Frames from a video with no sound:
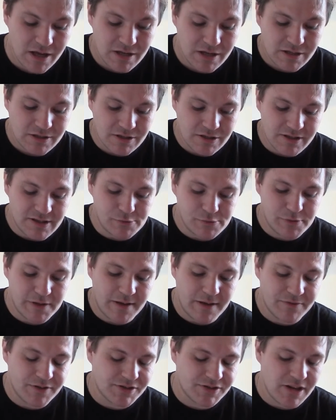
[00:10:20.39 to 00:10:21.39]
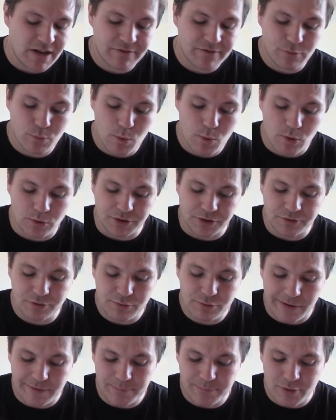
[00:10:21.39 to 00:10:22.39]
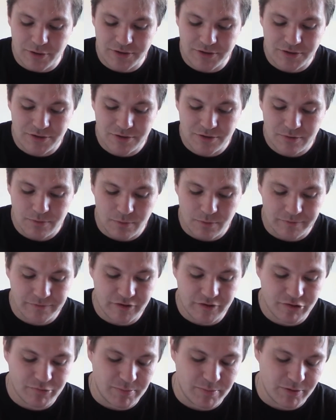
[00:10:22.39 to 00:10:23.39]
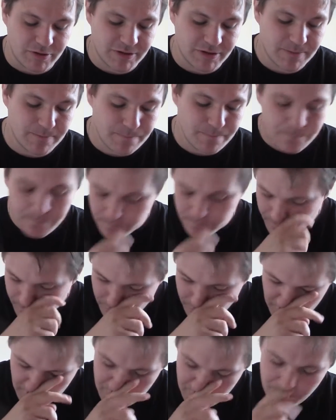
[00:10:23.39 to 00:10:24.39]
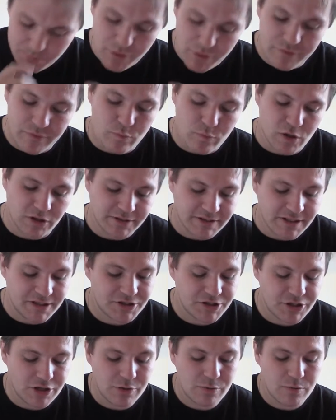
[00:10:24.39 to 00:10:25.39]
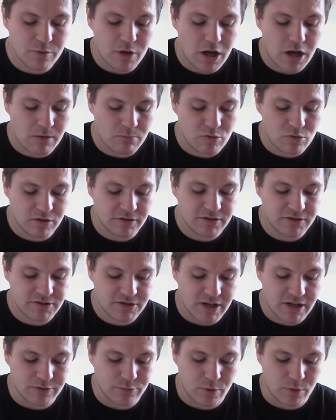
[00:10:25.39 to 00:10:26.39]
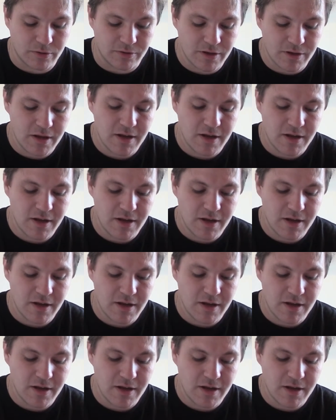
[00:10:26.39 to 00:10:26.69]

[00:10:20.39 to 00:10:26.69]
So next we have the Cypher Warden, 12 points, 1 victory point. Mover 1-2, arm 1, size 1.